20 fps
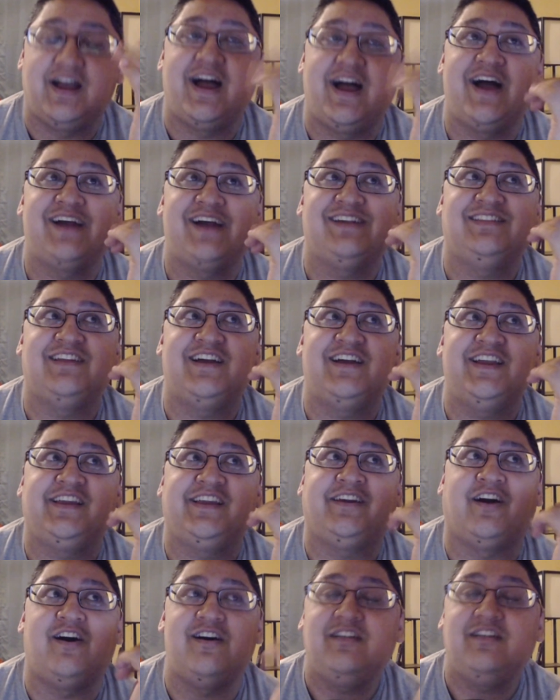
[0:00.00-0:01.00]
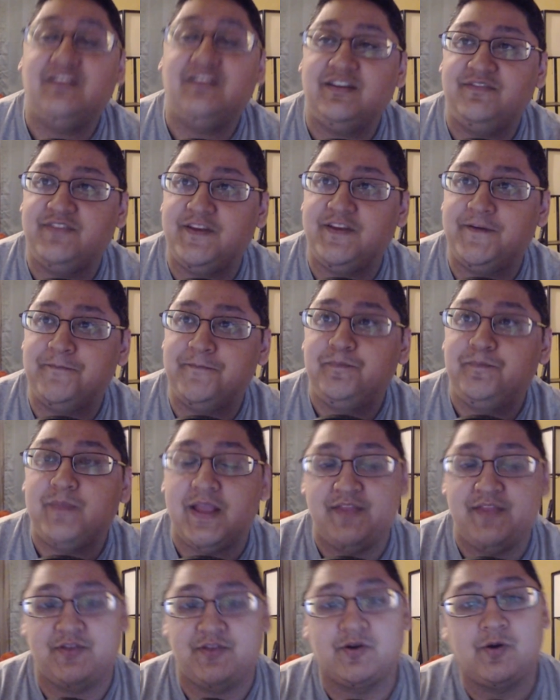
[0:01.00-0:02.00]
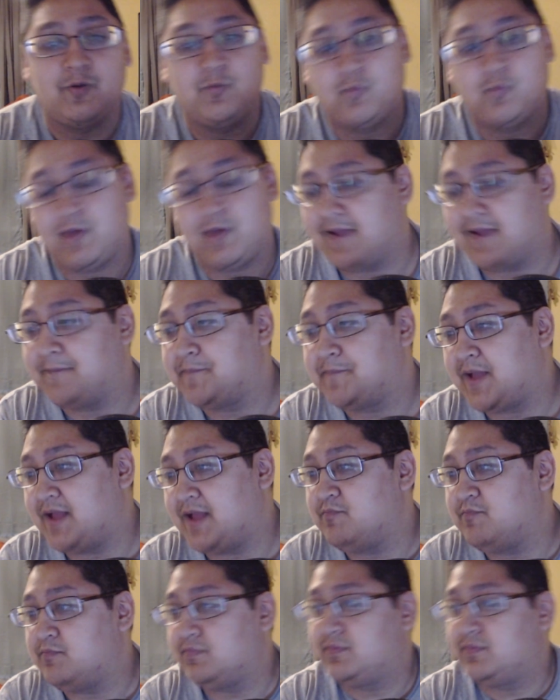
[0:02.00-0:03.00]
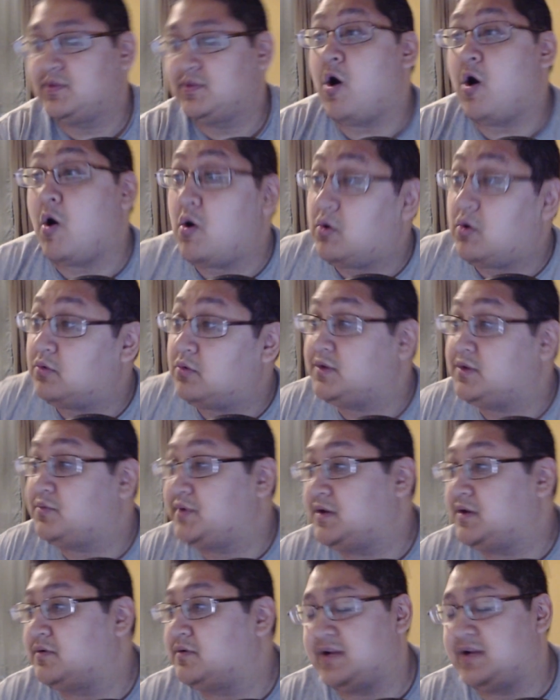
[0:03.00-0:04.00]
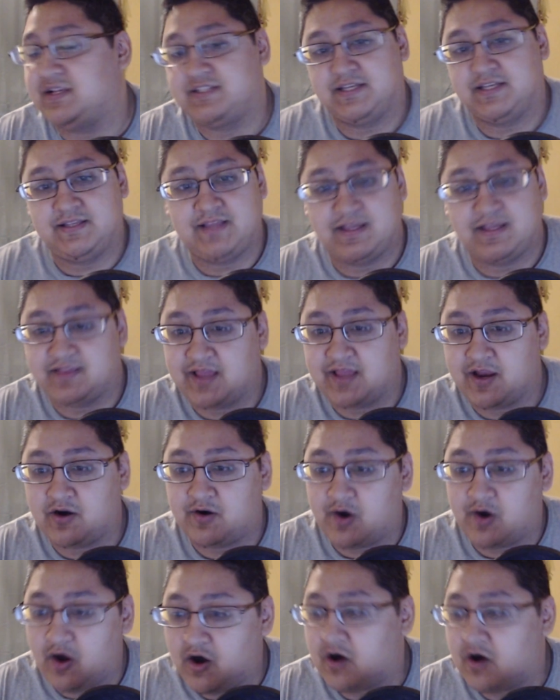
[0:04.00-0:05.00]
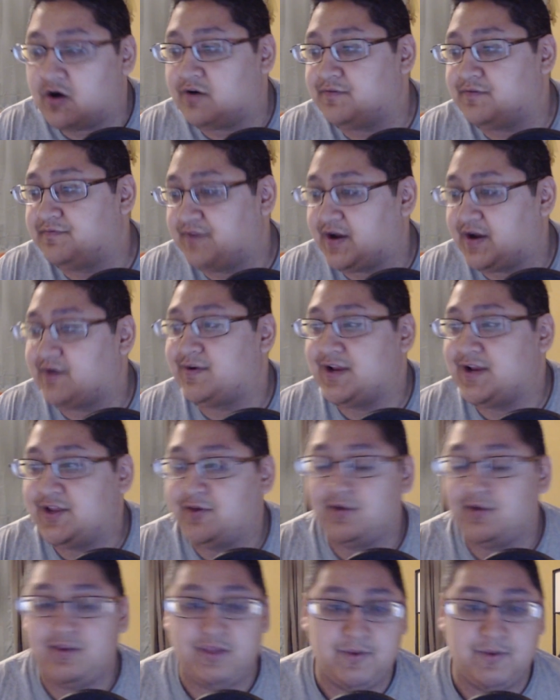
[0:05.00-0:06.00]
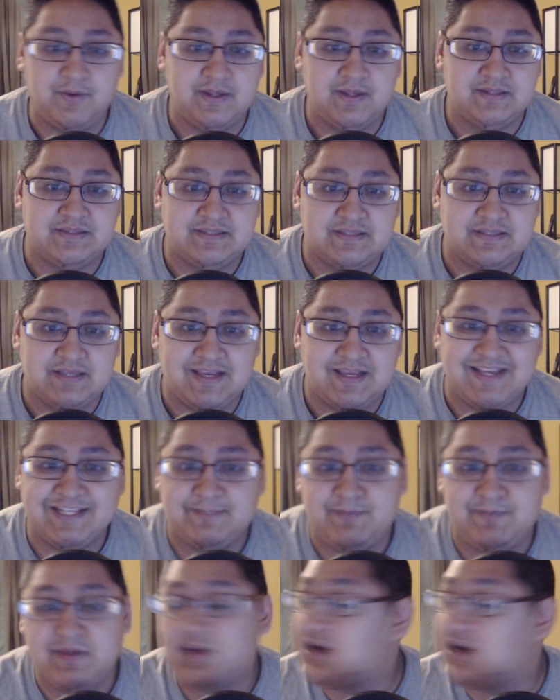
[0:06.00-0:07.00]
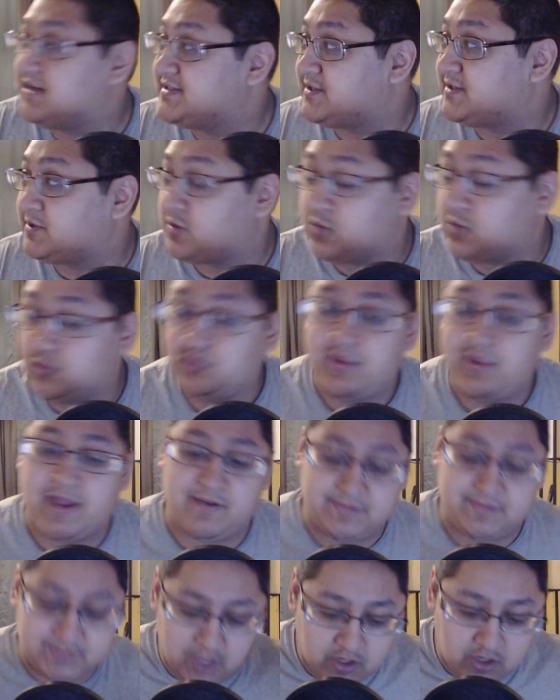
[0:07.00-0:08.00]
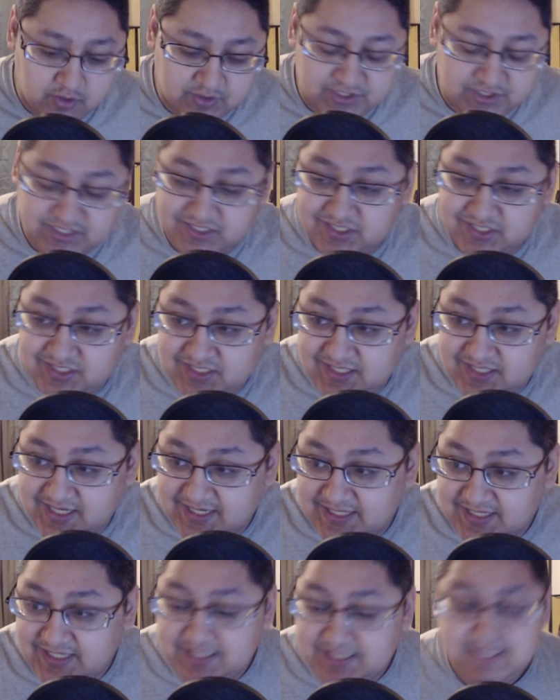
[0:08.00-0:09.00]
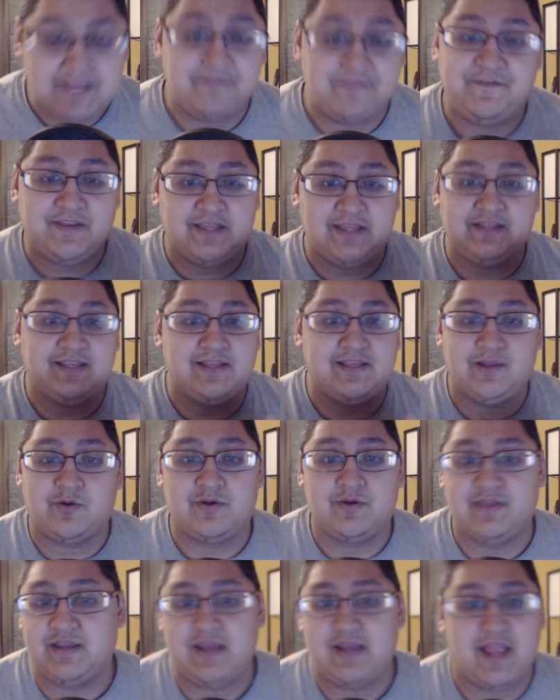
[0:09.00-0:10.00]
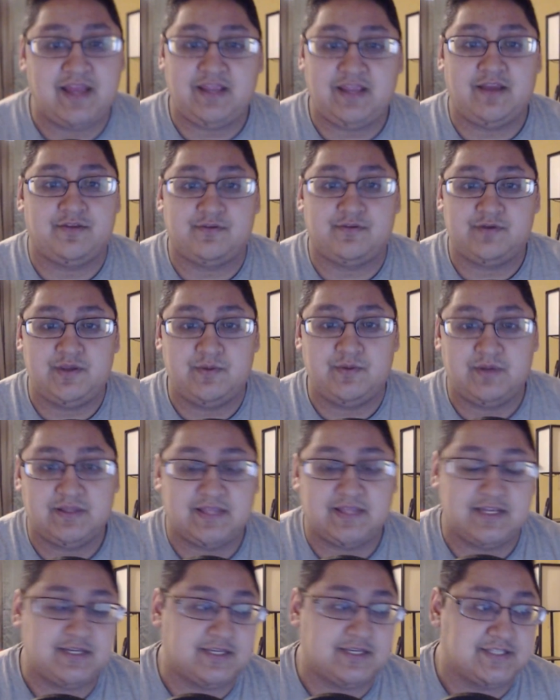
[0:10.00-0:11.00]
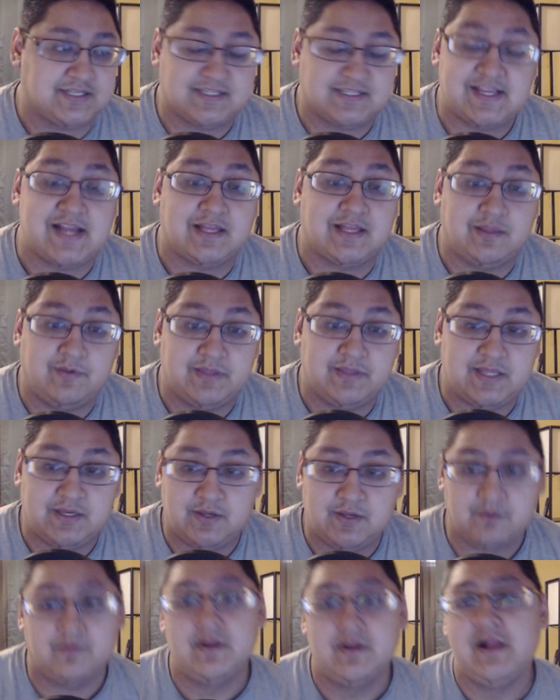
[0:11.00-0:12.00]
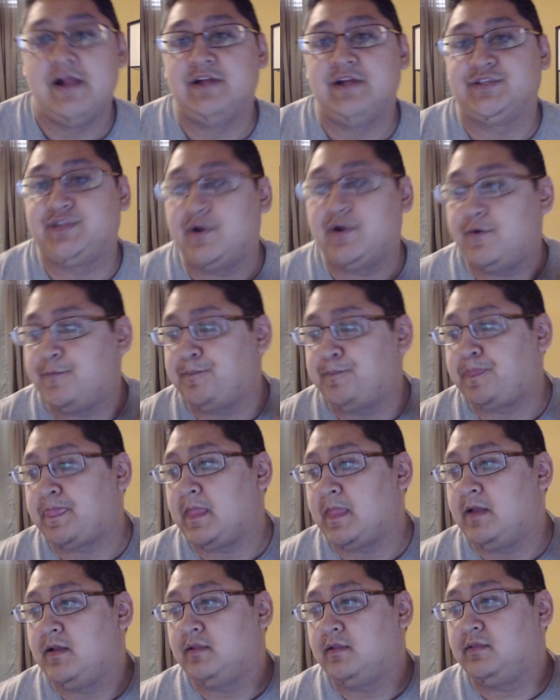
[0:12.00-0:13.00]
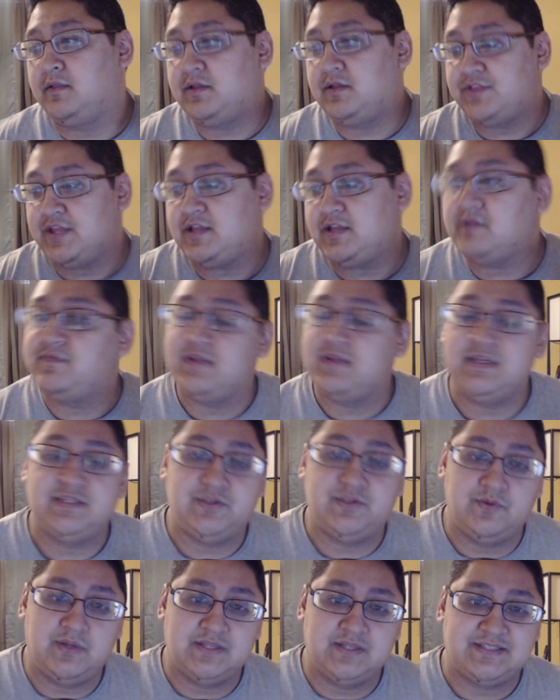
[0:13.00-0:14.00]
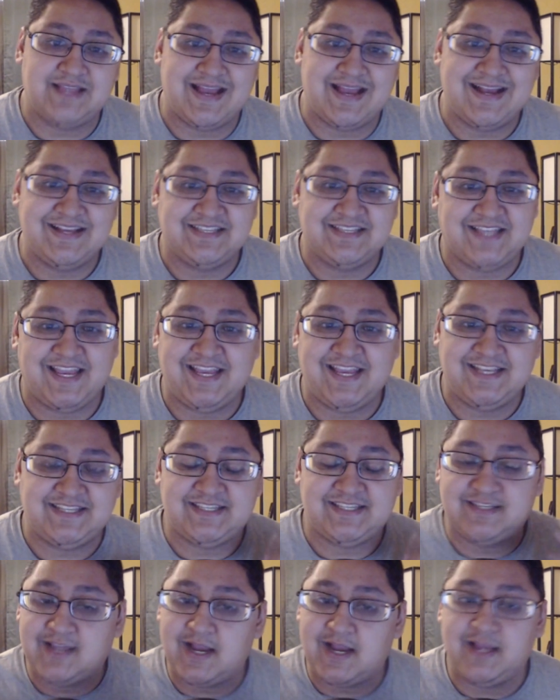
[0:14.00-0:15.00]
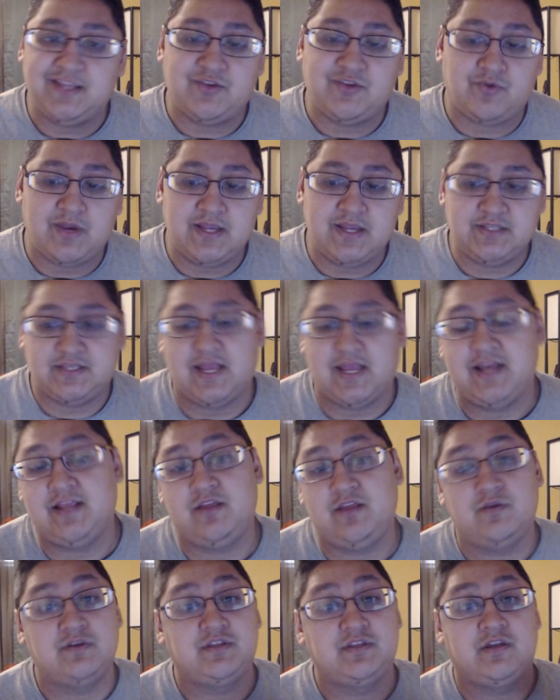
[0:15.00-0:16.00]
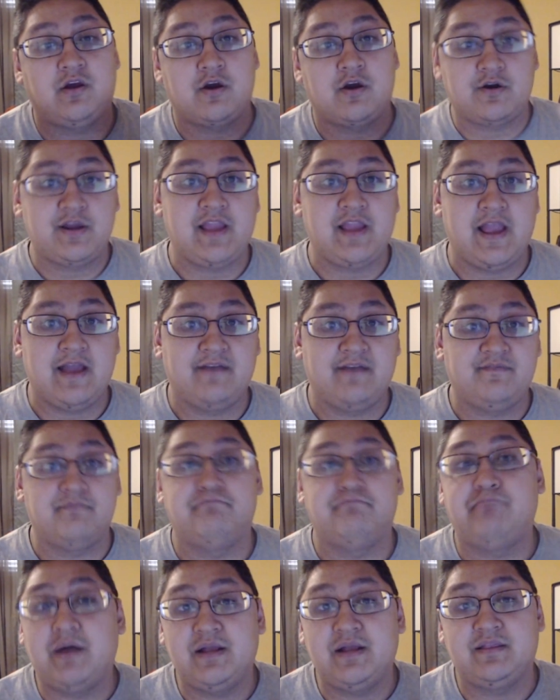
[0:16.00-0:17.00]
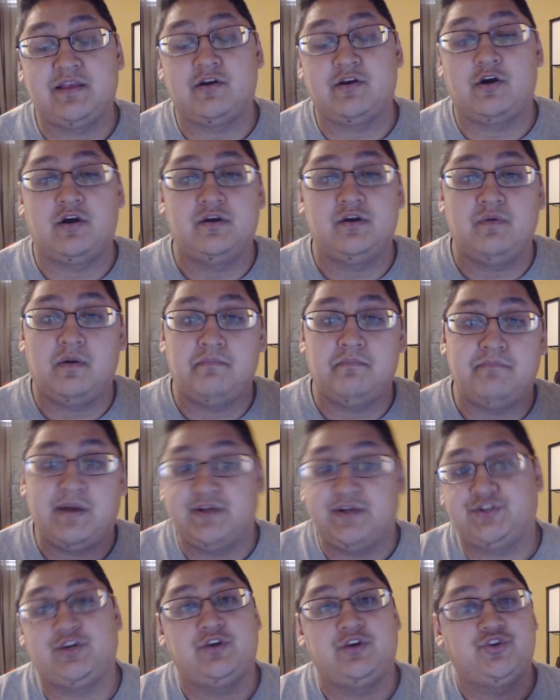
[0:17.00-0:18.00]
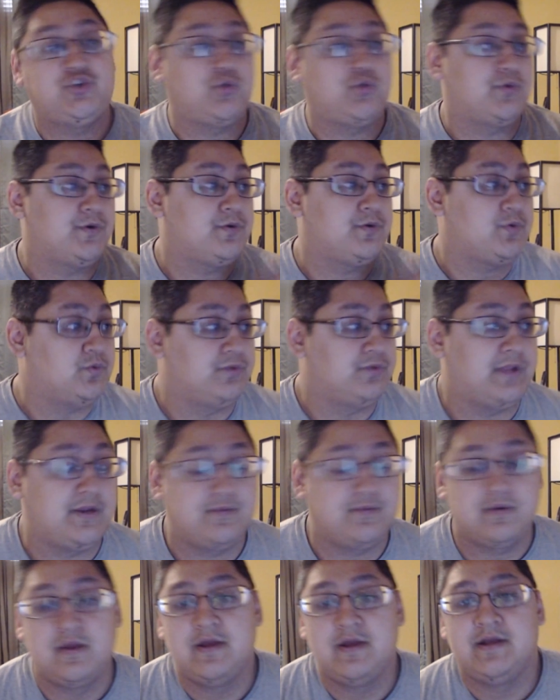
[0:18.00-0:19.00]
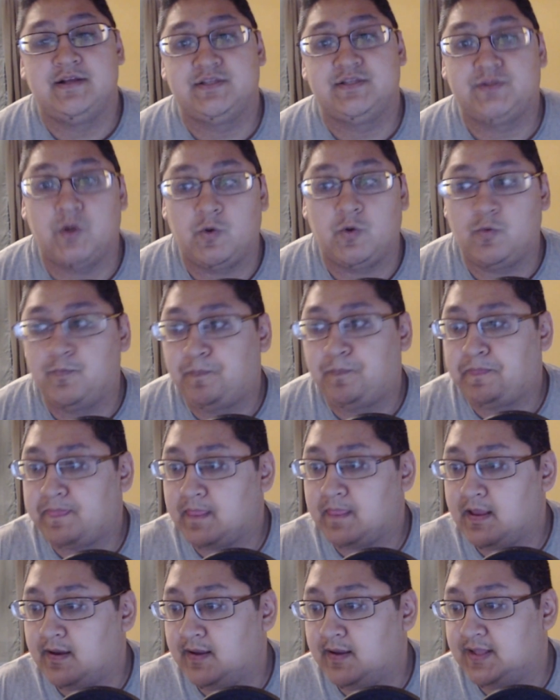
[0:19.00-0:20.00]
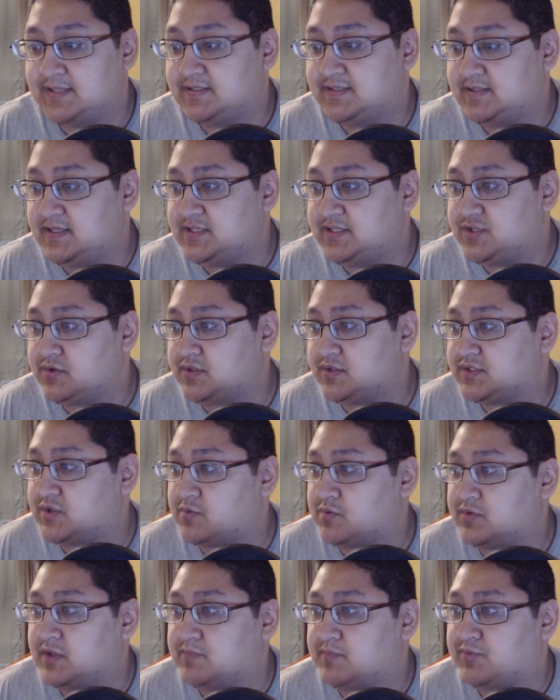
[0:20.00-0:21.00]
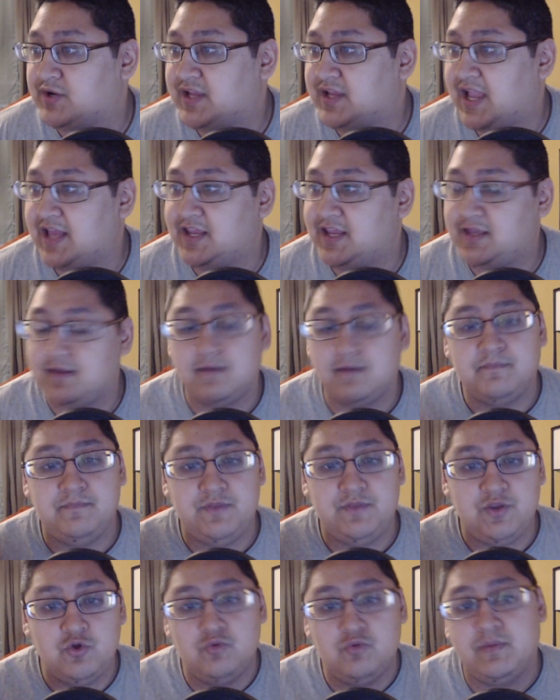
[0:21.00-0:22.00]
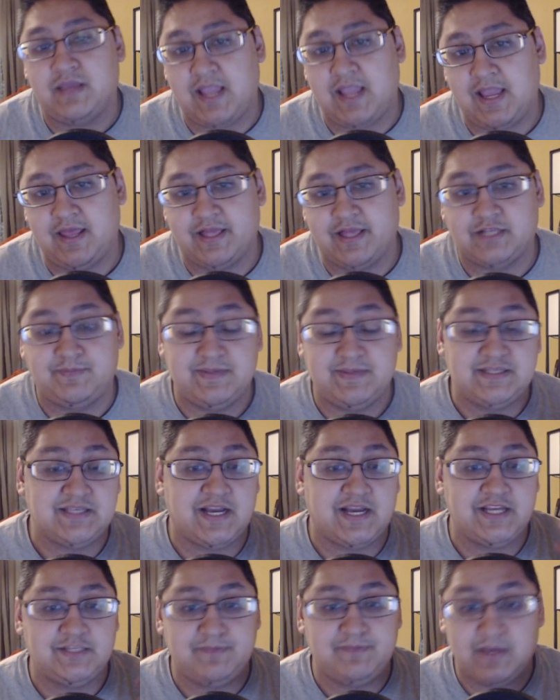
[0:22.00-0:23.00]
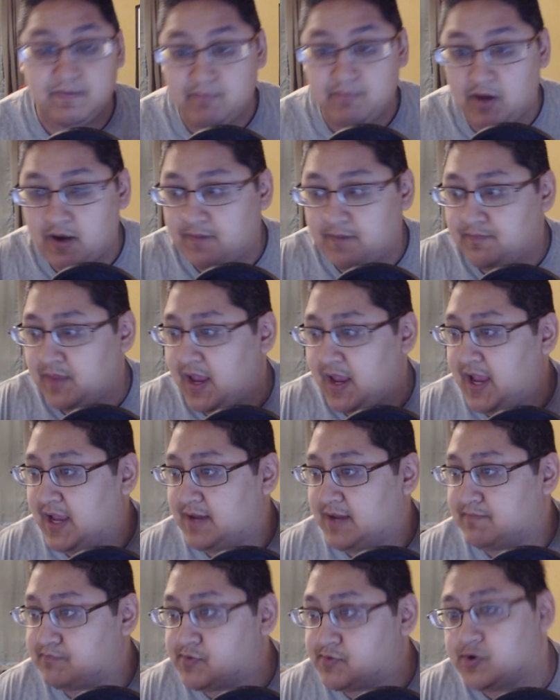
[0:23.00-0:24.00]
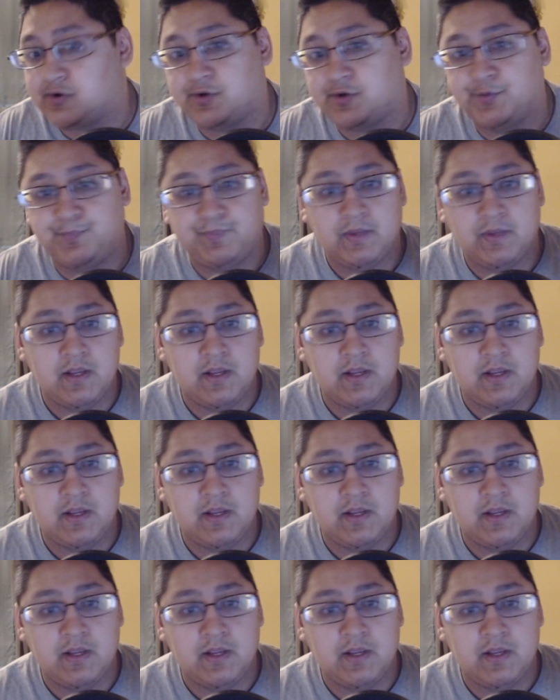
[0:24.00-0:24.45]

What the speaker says: I like all of them in their own way. And the only real reason that they are all very good units is because their cooldowns are significantly lower than any other unit that does exactly what they do. So think of these units as a side grade to any unit they already have, but they're on a much shorter cooldown. So these units don't really bring any new mechanics besides Big Mom and Brook.